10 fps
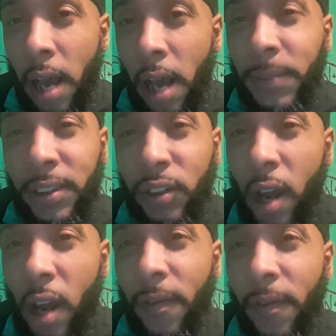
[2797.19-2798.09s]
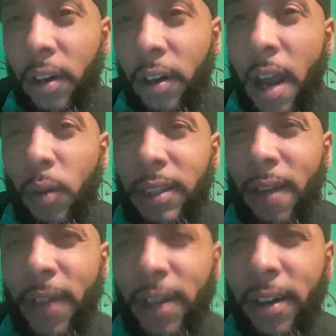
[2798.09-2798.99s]
I'm just trying to figure it out. Once
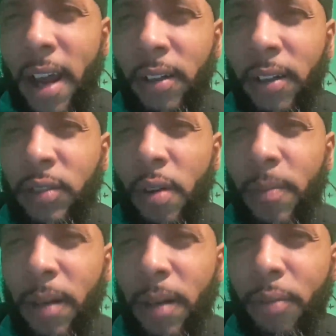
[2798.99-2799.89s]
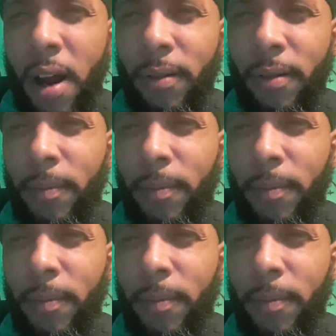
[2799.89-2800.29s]
I figure it out, it's gonna be a problem.